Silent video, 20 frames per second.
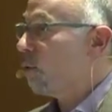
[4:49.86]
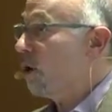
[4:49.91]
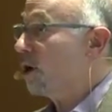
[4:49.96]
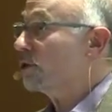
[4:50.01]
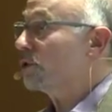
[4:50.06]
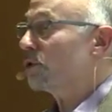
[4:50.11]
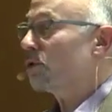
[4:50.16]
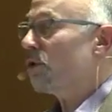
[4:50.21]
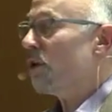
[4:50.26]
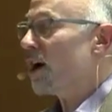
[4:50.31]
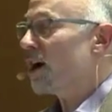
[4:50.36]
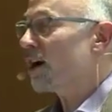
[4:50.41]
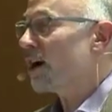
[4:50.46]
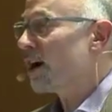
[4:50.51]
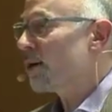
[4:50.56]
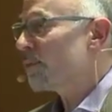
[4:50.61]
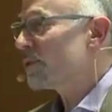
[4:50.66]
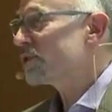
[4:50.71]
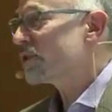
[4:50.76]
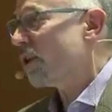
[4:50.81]
Walter
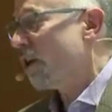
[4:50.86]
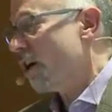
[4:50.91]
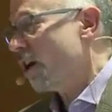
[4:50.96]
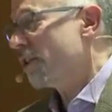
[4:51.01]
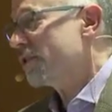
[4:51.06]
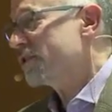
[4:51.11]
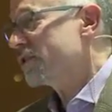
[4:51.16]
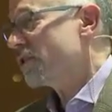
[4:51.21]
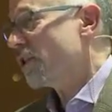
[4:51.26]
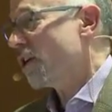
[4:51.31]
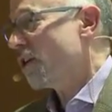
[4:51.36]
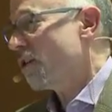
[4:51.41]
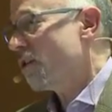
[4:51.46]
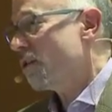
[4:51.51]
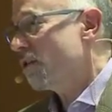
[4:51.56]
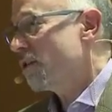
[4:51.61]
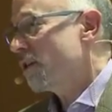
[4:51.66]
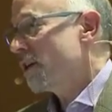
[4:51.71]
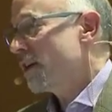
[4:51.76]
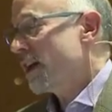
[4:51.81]
Cronkite was
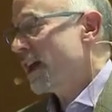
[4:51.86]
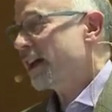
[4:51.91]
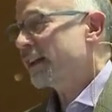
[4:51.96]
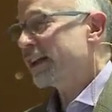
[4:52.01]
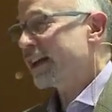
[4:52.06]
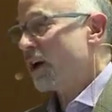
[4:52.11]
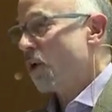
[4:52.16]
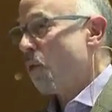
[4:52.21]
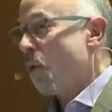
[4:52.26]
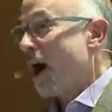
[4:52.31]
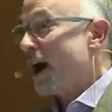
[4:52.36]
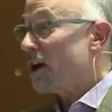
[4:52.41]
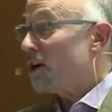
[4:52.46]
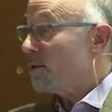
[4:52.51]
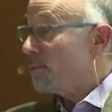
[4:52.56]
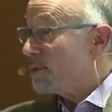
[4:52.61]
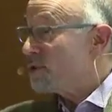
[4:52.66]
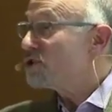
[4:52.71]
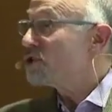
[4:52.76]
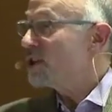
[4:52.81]
also, he had like a
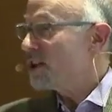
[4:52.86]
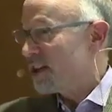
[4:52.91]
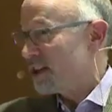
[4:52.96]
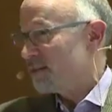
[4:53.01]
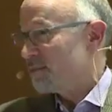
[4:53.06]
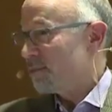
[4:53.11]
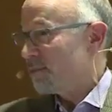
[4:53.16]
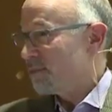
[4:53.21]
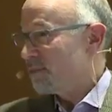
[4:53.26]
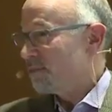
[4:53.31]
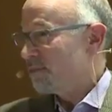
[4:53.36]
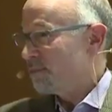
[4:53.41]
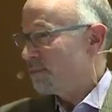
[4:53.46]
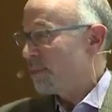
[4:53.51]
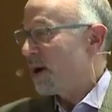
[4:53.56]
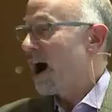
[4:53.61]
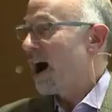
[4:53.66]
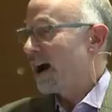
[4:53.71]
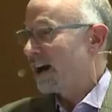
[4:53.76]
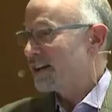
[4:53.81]
wire machine
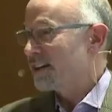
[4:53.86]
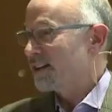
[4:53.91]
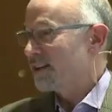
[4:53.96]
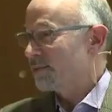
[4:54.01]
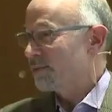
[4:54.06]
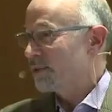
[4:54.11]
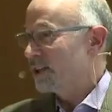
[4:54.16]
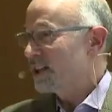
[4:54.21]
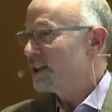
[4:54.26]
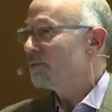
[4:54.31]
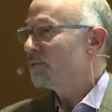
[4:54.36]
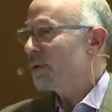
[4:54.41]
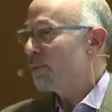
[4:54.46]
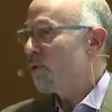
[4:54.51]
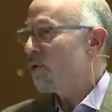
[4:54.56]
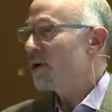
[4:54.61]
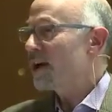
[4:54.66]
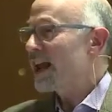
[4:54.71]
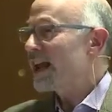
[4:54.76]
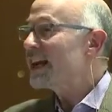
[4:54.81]
behind him. He didn't
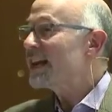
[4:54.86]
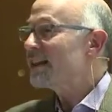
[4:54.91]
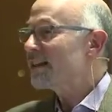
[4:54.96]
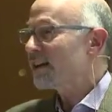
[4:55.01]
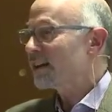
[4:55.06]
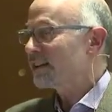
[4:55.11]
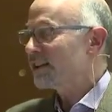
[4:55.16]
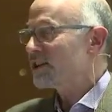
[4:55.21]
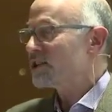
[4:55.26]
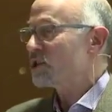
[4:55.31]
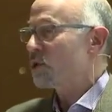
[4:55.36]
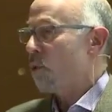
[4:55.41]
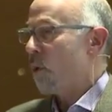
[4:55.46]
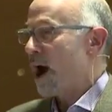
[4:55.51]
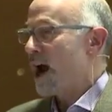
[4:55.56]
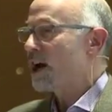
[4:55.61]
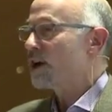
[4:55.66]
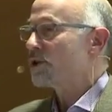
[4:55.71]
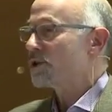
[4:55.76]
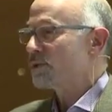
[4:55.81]
report anything unless the
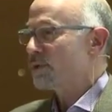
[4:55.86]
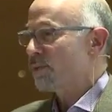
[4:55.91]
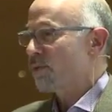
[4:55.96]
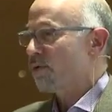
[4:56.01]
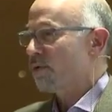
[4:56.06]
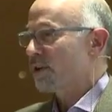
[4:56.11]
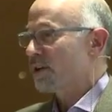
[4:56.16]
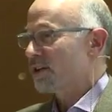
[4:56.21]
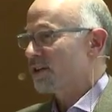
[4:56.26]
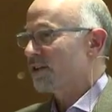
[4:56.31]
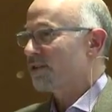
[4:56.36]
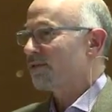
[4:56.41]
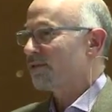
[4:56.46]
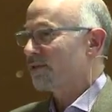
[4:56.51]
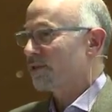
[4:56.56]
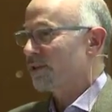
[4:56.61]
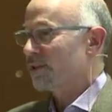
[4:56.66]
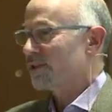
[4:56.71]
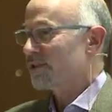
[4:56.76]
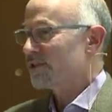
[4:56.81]
wires reported it
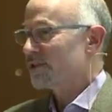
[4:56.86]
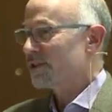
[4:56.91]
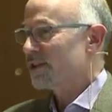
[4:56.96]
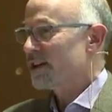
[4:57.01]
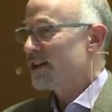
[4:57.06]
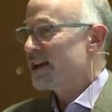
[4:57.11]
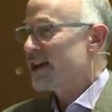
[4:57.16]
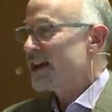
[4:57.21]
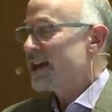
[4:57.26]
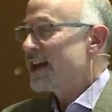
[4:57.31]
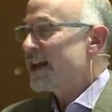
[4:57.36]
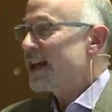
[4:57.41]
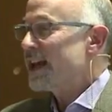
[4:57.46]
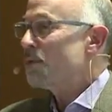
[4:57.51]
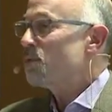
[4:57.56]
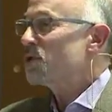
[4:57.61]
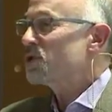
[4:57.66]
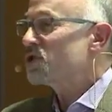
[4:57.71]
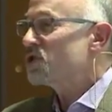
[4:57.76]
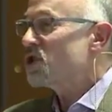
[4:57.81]
first.
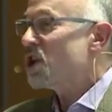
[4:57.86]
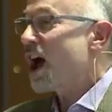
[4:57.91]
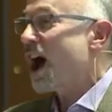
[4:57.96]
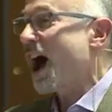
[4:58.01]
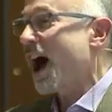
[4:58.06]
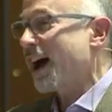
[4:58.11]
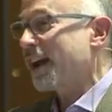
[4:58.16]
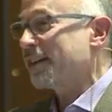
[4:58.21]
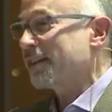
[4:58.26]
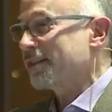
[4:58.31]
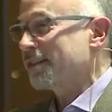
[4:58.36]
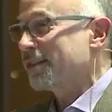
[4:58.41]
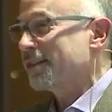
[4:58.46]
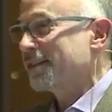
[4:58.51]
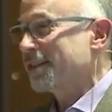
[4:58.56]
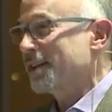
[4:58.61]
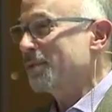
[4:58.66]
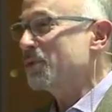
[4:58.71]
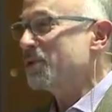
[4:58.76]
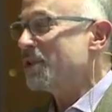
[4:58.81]
He was not,
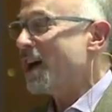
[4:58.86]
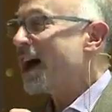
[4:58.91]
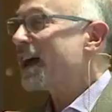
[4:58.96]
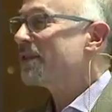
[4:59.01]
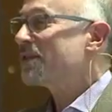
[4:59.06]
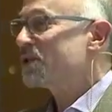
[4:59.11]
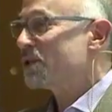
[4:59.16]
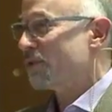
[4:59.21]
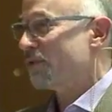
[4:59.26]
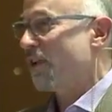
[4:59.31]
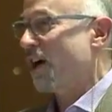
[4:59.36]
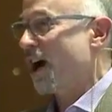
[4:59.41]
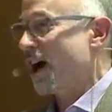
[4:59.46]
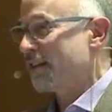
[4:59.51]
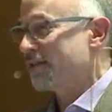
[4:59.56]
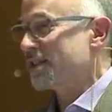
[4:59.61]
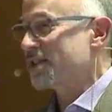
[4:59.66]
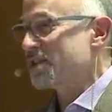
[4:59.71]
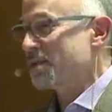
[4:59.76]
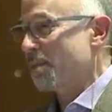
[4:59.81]
he would not have
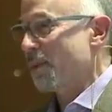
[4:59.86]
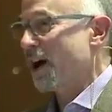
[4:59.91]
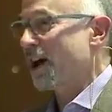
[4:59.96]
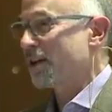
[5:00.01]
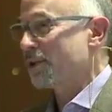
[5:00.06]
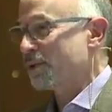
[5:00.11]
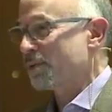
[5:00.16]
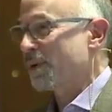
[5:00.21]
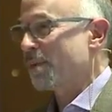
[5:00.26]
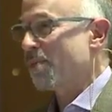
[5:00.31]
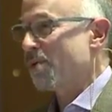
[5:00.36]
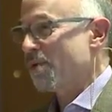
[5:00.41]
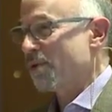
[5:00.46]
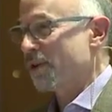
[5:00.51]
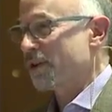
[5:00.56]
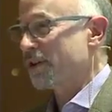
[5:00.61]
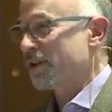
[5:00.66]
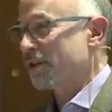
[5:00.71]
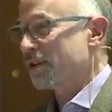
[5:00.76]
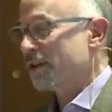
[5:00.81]
survived as a modern
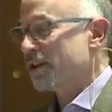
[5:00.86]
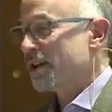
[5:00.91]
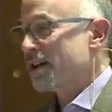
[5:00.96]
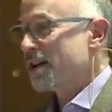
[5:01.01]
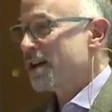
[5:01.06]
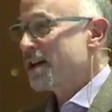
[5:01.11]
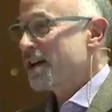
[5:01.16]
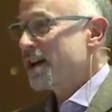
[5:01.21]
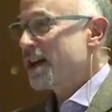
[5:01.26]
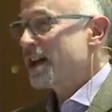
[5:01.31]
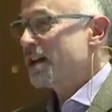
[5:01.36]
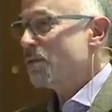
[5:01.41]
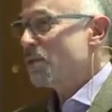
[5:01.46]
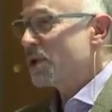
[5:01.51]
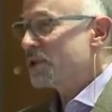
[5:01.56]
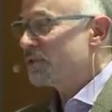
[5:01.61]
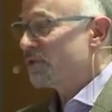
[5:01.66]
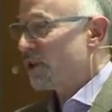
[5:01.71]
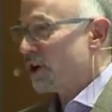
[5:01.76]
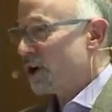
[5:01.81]
reporter he
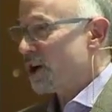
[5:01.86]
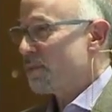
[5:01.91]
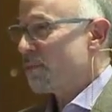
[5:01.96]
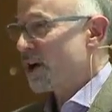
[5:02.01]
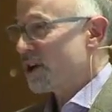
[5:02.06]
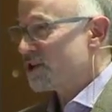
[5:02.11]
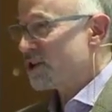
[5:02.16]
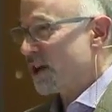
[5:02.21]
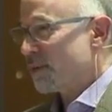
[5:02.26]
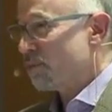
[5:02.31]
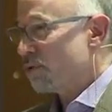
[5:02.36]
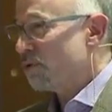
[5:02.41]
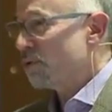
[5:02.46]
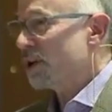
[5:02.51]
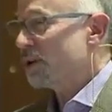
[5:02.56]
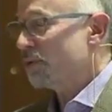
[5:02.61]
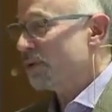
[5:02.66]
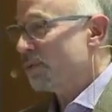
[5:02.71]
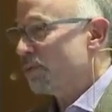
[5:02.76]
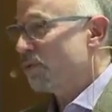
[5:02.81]
was very much a
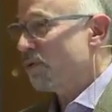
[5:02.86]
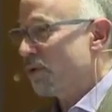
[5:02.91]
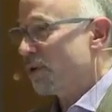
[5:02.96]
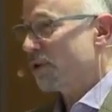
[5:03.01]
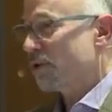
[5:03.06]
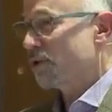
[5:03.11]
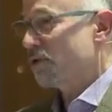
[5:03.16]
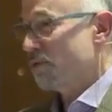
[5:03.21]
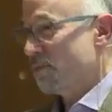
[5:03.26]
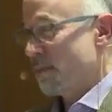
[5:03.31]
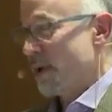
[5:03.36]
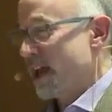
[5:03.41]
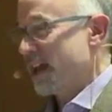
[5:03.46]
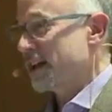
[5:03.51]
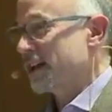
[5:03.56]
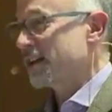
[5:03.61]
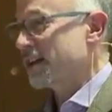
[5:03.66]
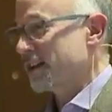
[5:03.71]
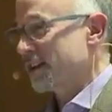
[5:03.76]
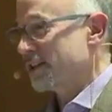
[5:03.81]
print reporter who
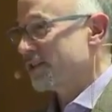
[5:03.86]
made it